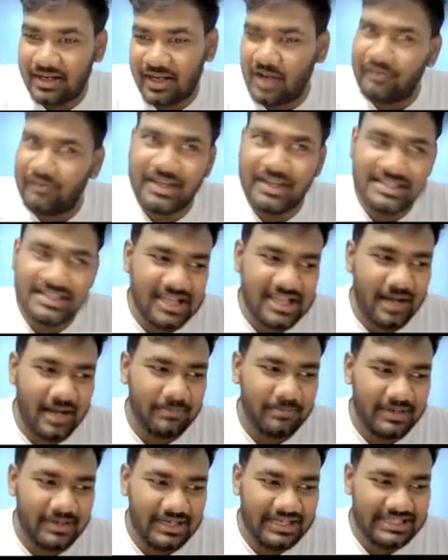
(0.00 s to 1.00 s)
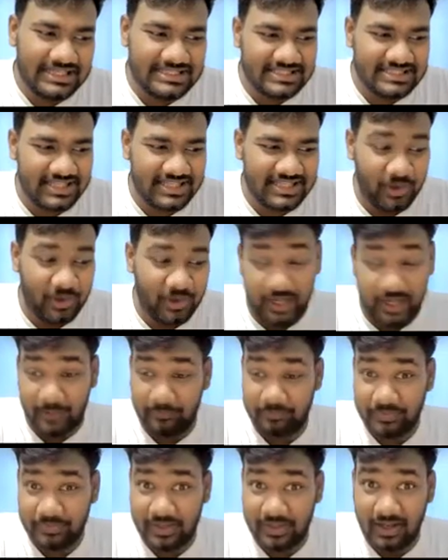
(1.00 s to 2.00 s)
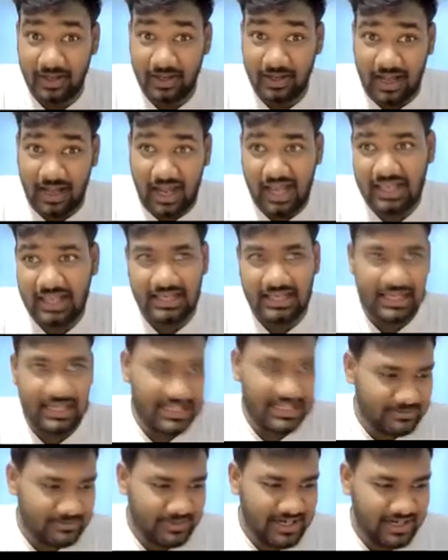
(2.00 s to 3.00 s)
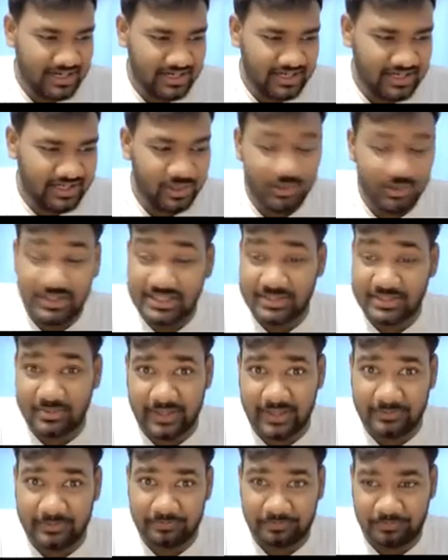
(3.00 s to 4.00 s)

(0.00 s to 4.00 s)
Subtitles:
Now for example, let's say, okay, I'll explain it to you this way.